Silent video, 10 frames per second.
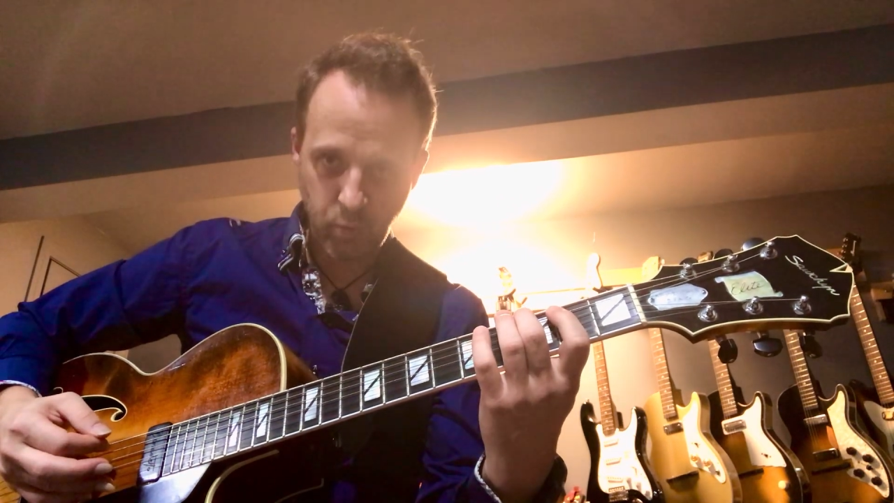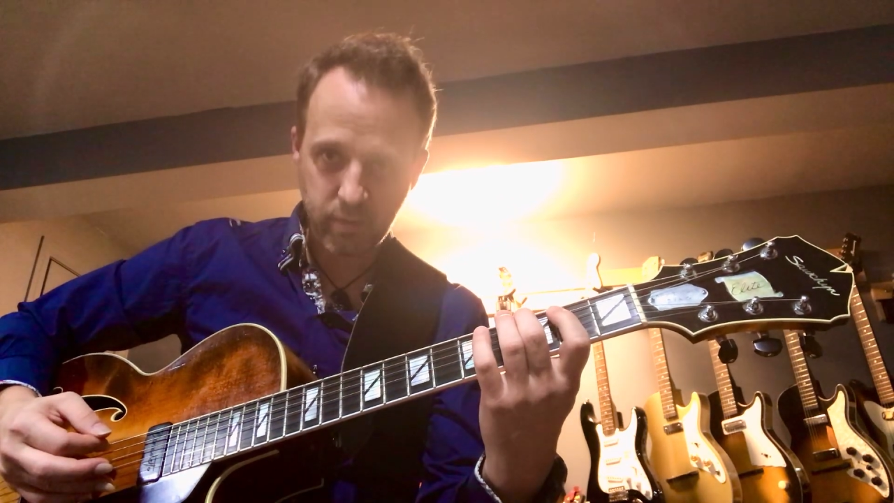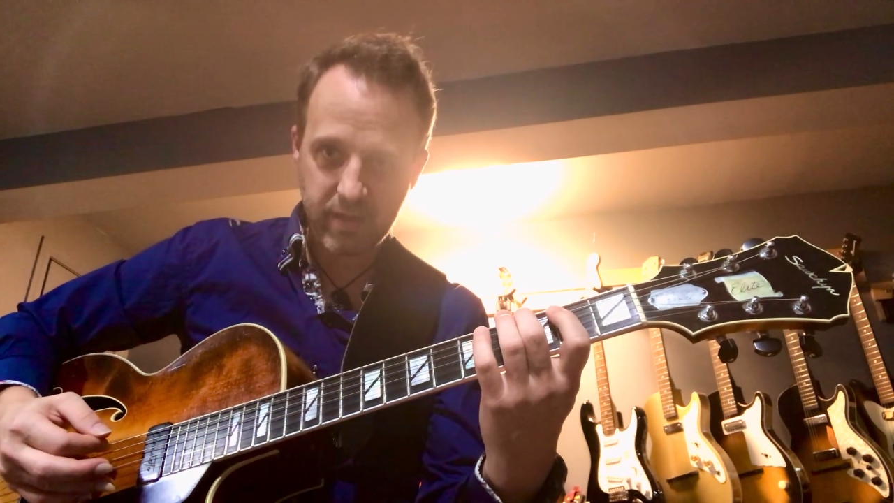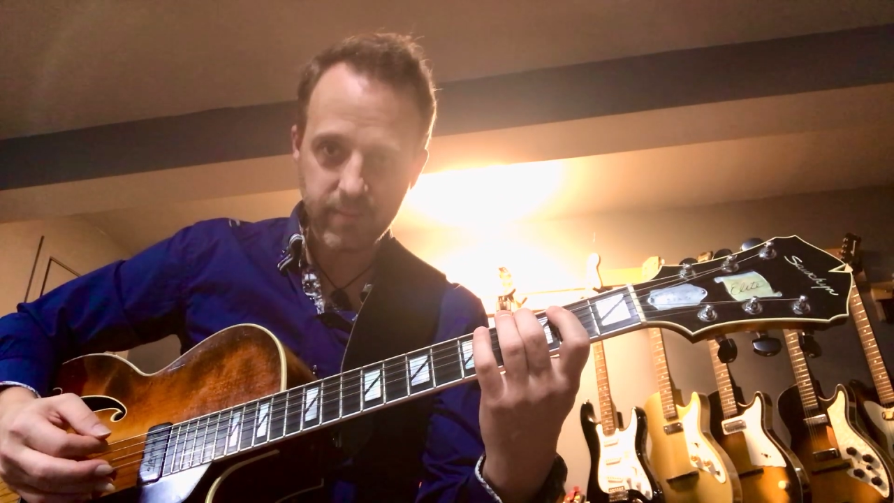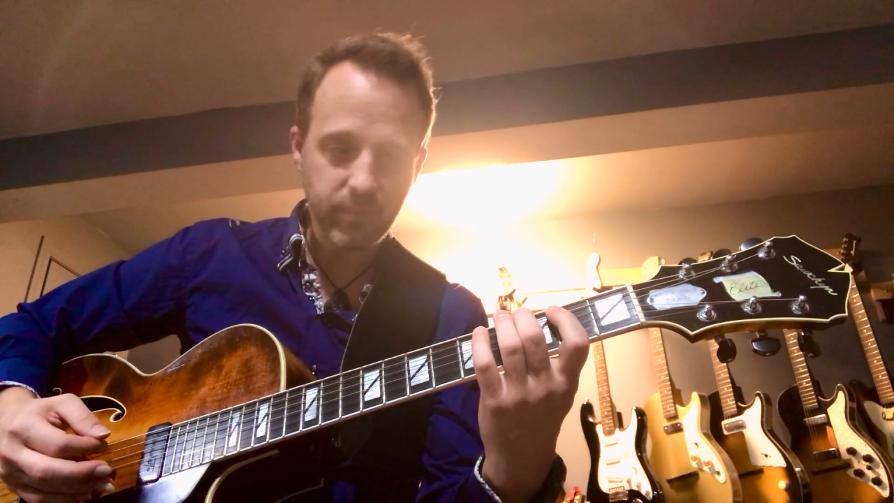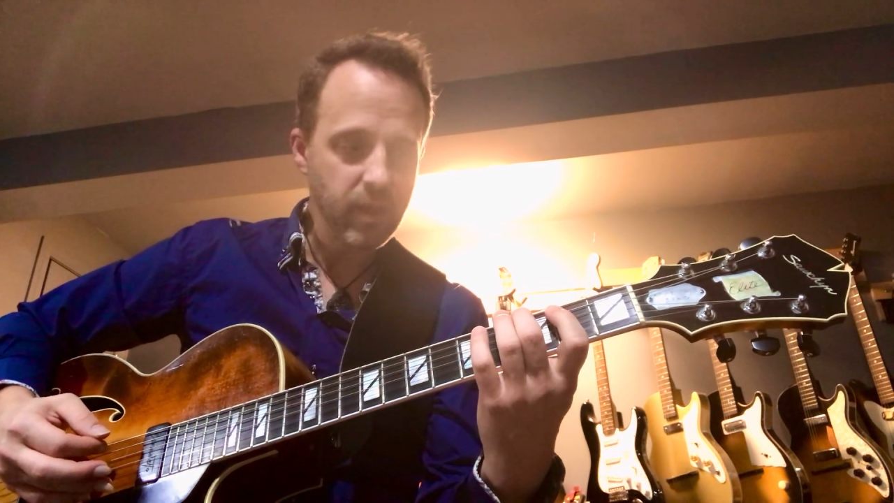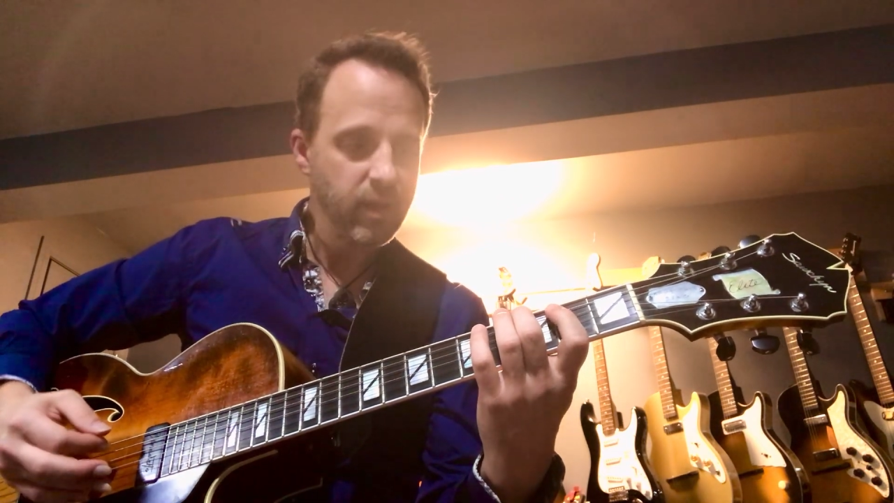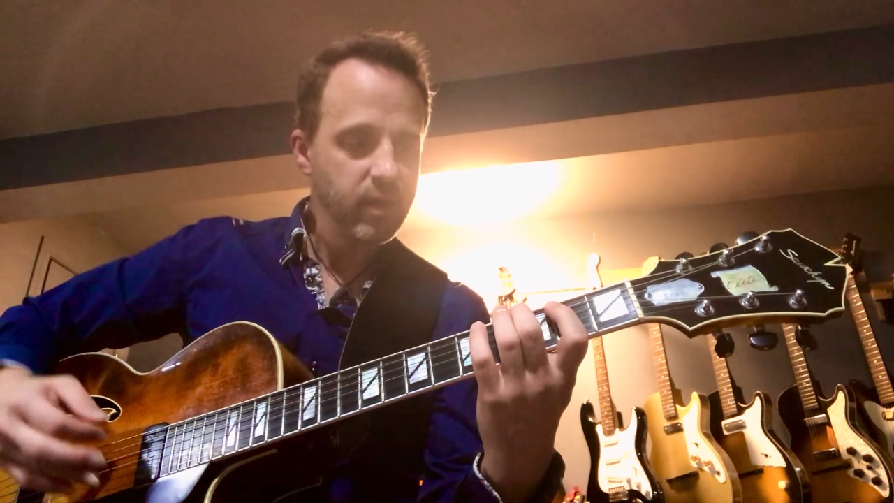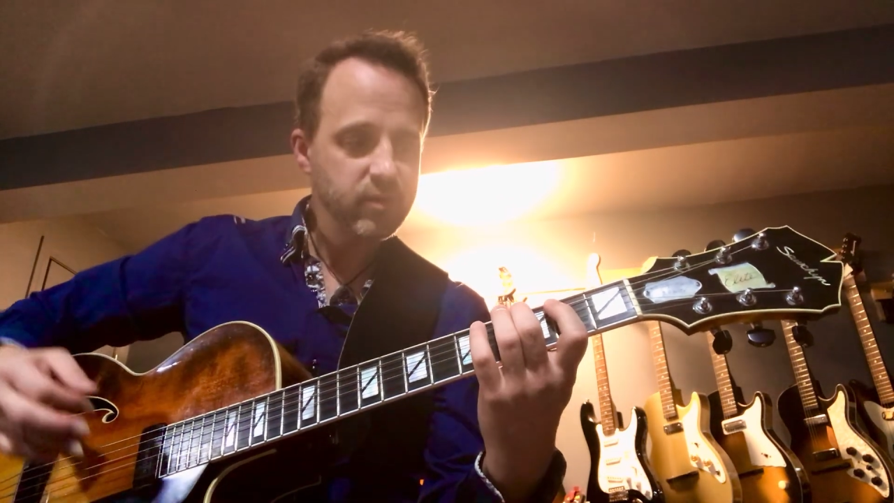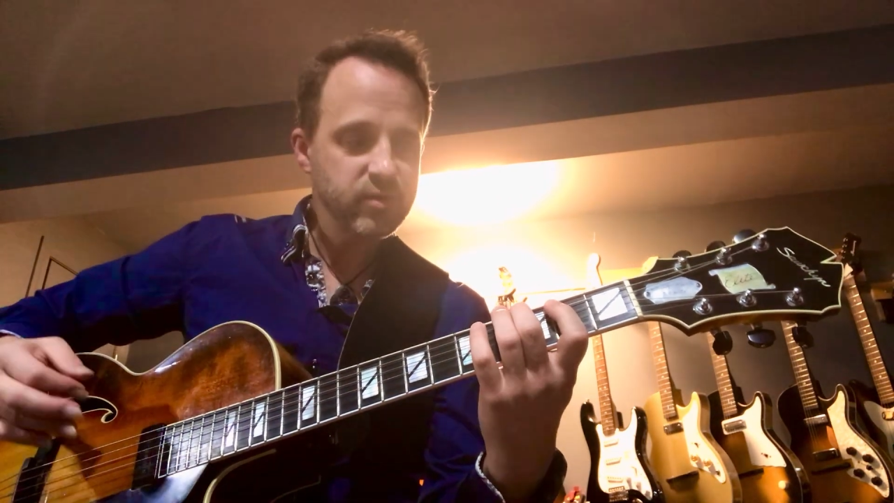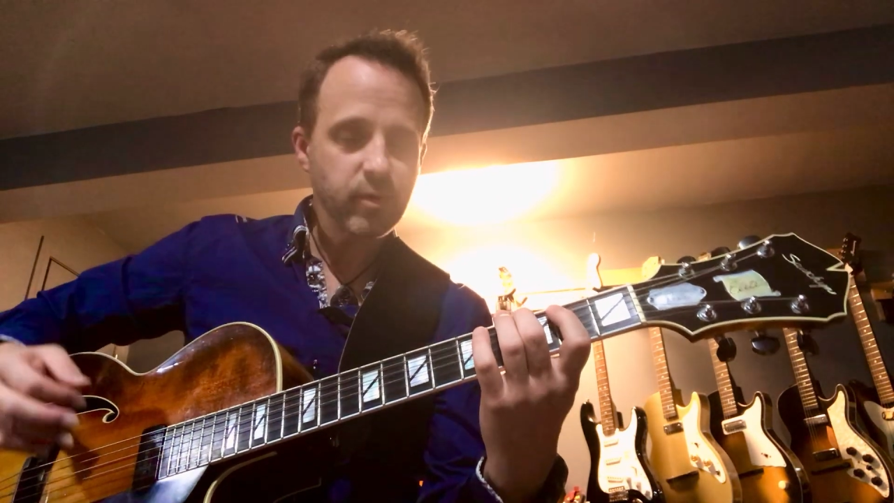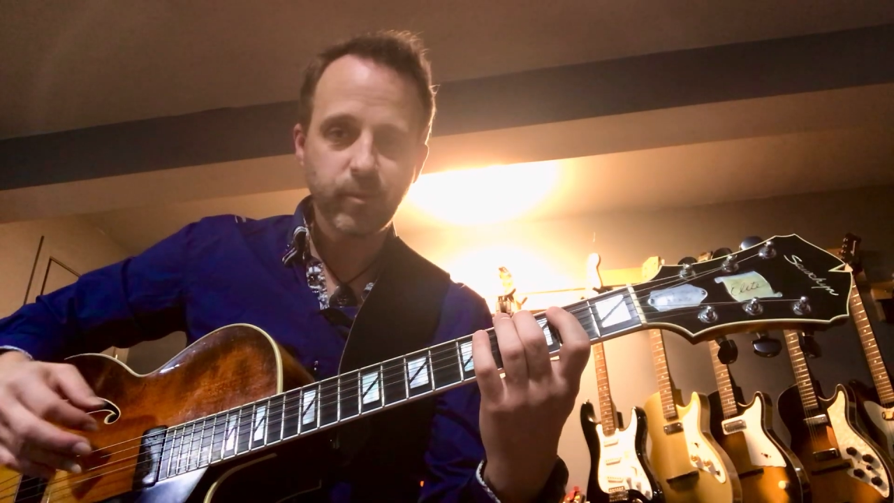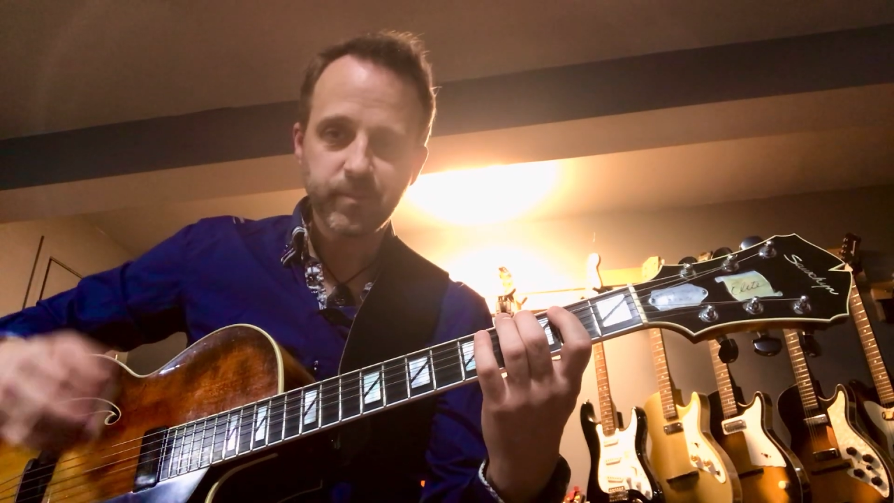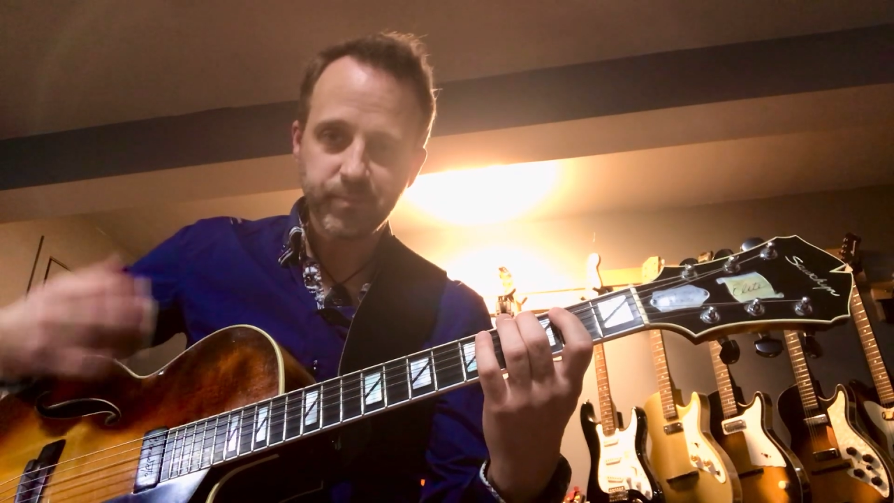Okay? So